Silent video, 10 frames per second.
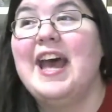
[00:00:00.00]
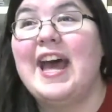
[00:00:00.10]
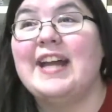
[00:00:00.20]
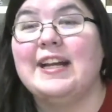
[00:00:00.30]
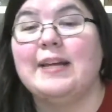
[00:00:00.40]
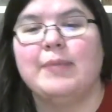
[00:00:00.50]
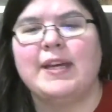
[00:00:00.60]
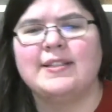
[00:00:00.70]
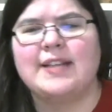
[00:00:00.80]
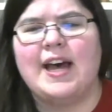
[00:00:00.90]
editing?
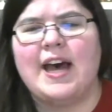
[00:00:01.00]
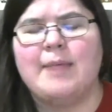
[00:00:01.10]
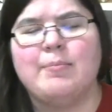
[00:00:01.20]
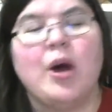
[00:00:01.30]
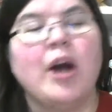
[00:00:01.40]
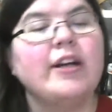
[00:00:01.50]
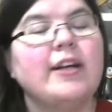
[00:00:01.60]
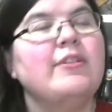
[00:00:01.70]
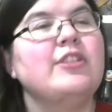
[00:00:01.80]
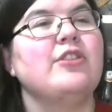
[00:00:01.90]
Because I'm part
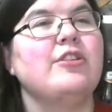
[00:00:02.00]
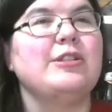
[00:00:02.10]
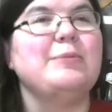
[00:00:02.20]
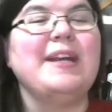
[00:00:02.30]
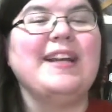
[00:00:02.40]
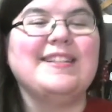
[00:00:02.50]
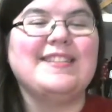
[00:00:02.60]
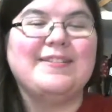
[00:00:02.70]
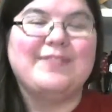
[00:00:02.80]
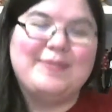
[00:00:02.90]
of the social media
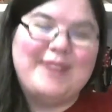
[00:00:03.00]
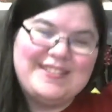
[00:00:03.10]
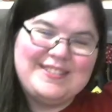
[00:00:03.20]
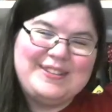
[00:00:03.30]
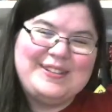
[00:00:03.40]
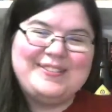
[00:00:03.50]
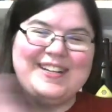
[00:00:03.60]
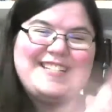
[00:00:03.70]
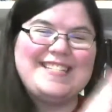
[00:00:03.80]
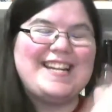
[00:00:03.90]
team for my school,
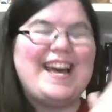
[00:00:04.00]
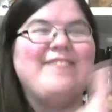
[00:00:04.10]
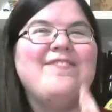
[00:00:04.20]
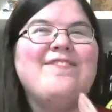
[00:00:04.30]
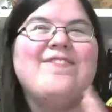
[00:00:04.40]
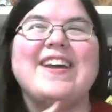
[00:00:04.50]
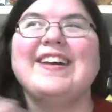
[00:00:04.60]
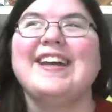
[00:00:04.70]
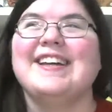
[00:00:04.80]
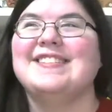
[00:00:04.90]
which I'm
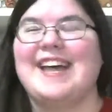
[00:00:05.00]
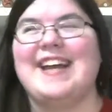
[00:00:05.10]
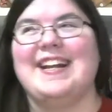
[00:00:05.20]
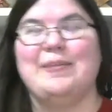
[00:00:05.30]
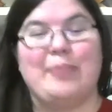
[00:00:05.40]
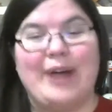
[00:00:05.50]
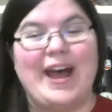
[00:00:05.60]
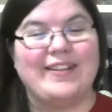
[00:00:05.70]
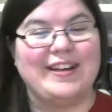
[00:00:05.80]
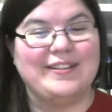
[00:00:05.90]
very excited and
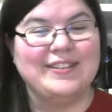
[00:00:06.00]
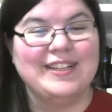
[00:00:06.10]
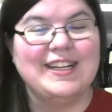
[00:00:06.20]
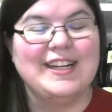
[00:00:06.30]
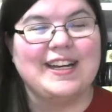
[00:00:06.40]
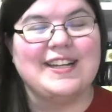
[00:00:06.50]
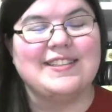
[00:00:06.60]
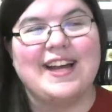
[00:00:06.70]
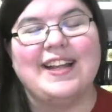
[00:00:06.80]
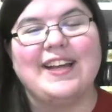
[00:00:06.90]
proud of
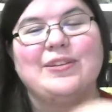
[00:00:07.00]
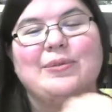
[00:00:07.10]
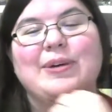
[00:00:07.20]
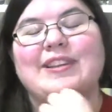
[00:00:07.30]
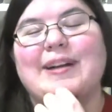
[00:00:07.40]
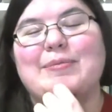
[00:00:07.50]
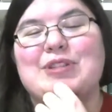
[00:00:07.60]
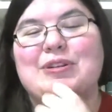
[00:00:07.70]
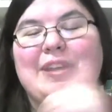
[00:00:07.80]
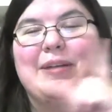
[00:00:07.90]
because I like the work that I'm
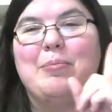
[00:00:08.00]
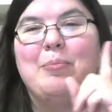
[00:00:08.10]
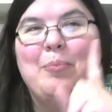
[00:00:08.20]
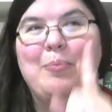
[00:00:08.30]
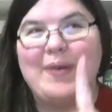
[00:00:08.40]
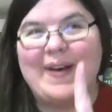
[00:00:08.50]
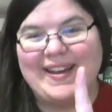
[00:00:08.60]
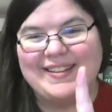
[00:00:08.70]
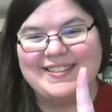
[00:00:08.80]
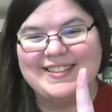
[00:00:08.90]
doing.
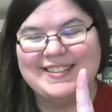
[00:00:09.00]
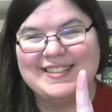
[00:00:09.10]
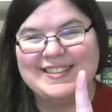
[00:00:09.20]
But